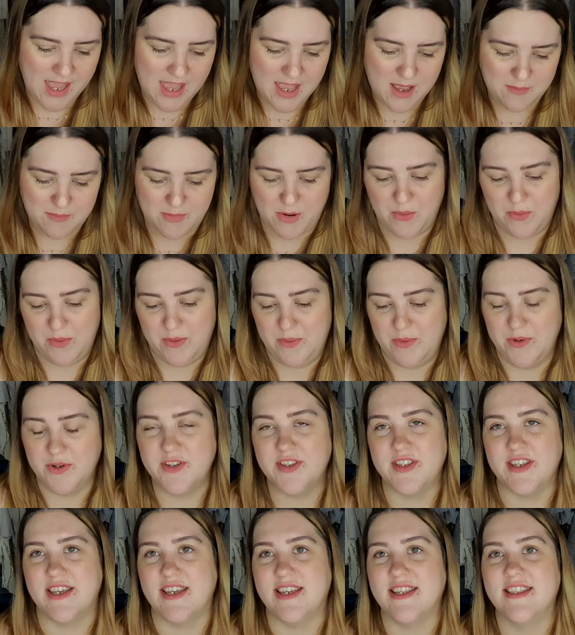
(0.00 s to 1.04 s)
But we will
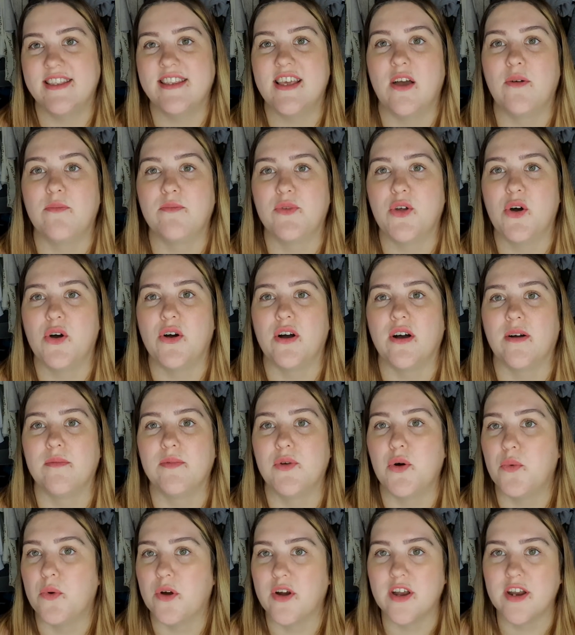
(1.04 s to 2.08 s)
see. I'm
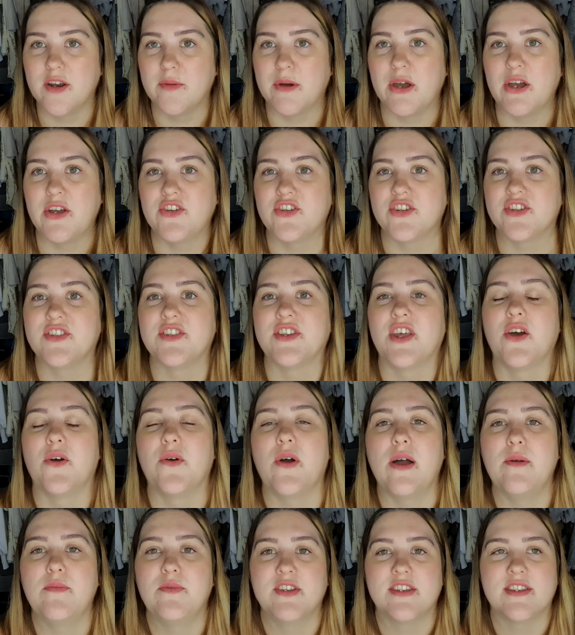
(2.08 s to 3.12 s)
not worrying about it just now.
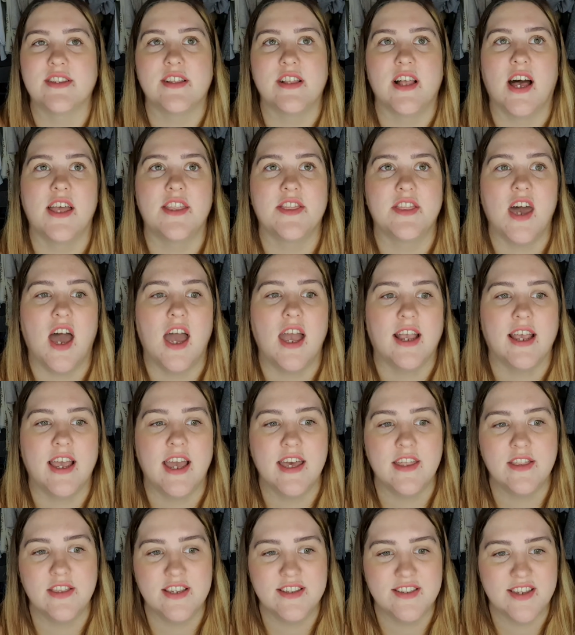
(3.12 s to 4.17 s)
I'm just glad that I
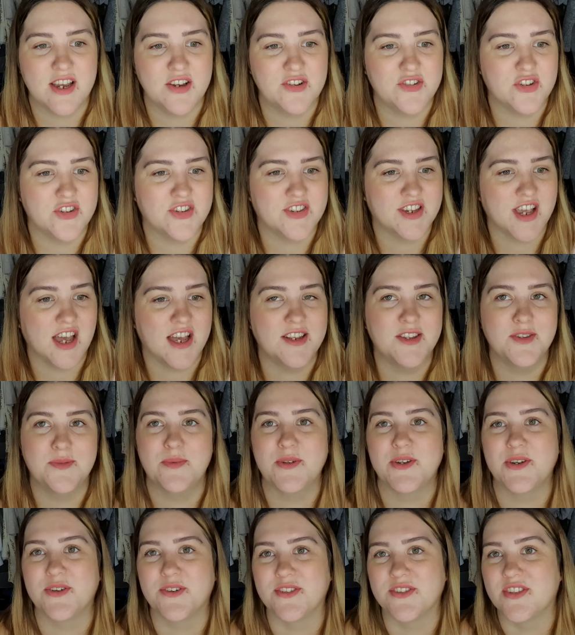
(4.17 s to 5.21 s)
get these extra scans,
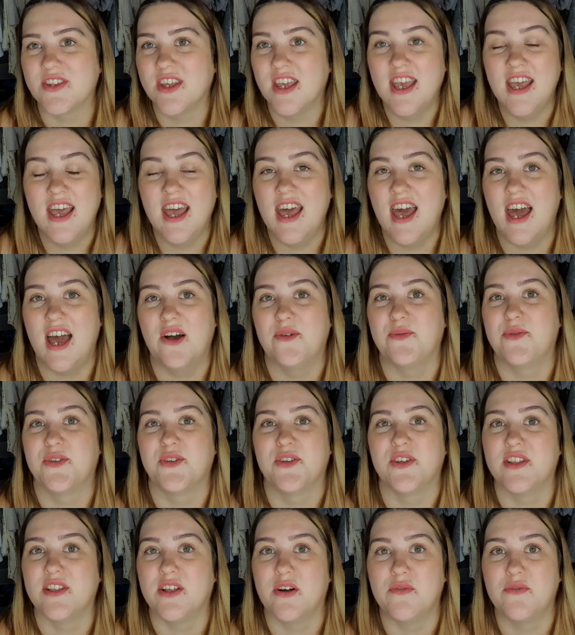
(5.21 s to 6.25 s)
because I
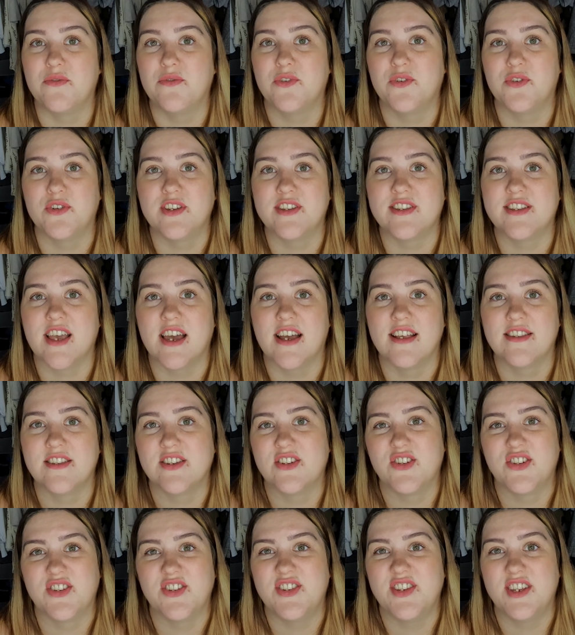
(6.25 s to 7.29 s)
absolutely love going to scans
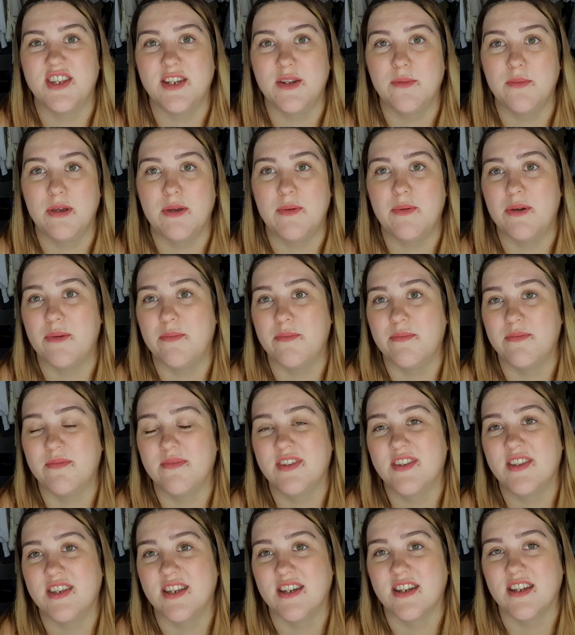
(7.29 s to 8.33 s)
and just seeing the baby and
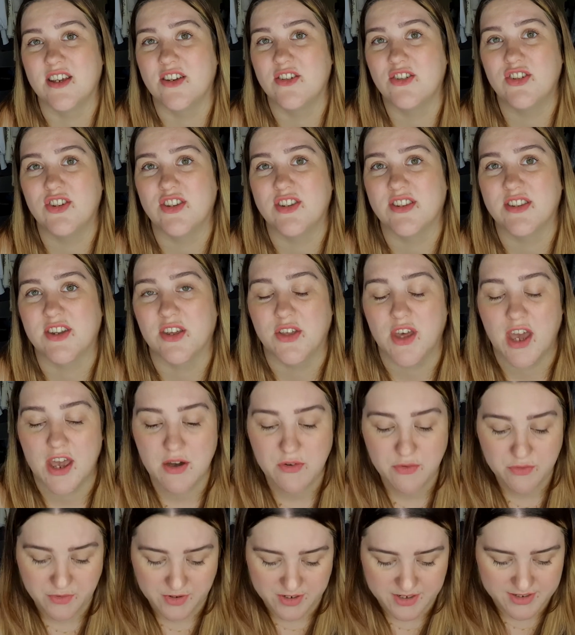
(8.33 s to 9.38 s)
seeing that she's still
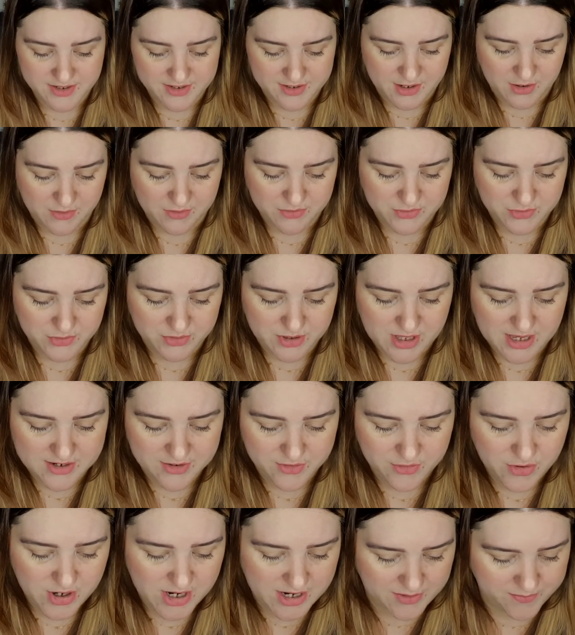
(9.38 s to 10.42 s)
healthy and stuff. So that's
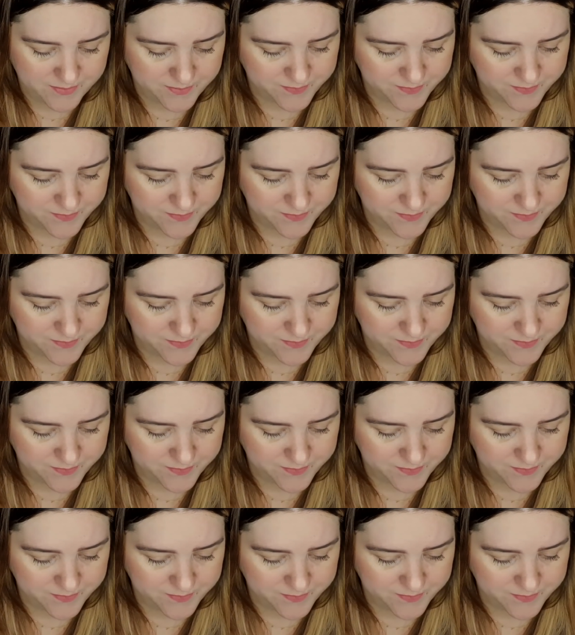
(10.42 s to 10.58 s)
great.